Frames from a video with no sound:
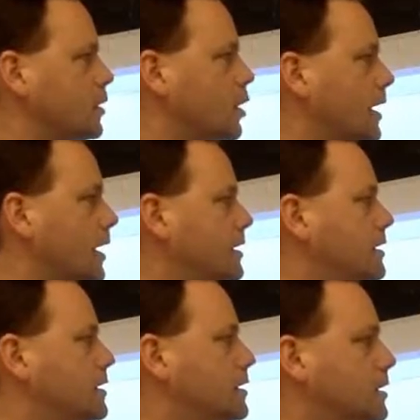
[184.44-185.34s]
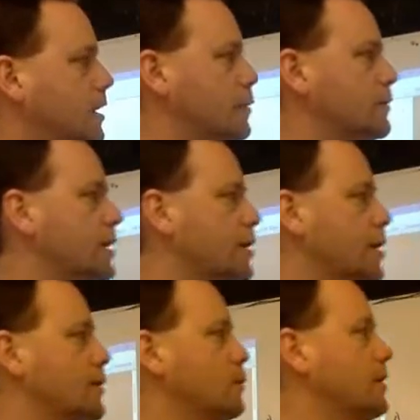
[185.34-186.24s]
All right. Here we've got
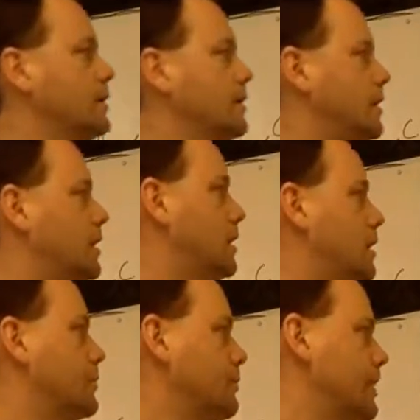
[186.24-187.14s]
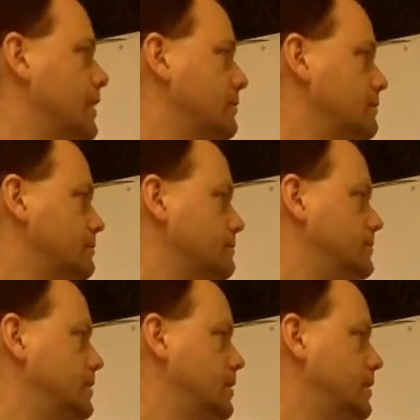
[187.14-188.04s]
another one, uranium,
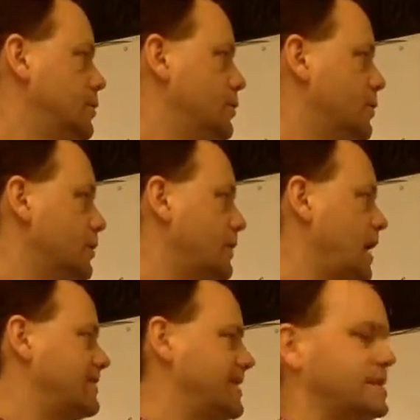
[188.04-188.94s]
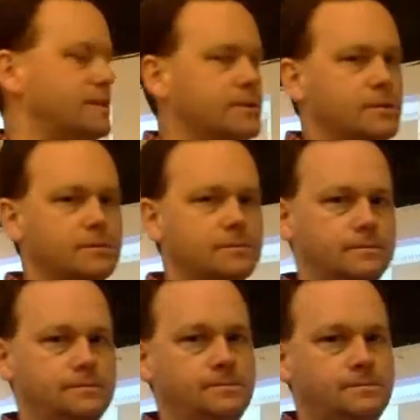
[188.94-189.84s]
235 and 92.
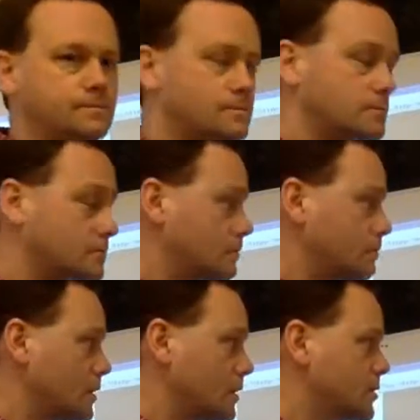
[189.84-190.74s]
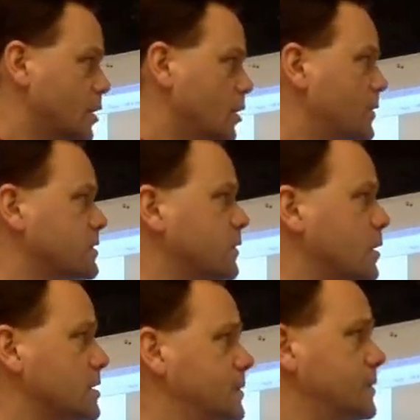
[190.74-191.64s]
So first of
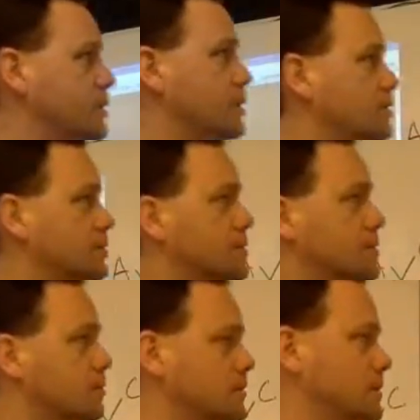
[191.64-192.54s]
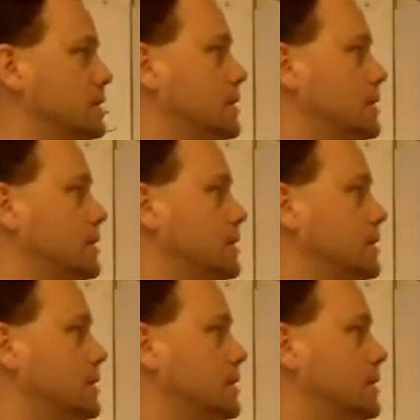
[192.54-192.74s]
all, let's fill in our little circle.